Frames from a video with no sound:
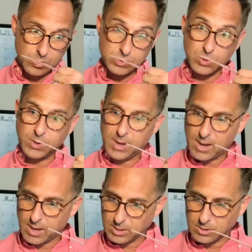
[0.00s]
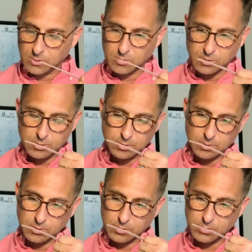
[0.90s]
So yeah, you
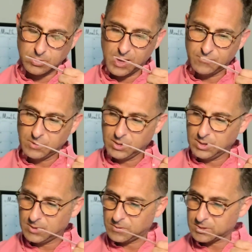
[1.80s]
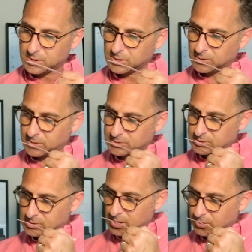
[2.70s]
definitely get the
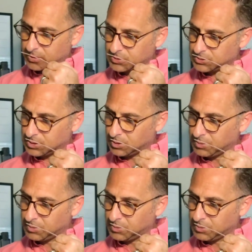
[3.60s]
celery seed.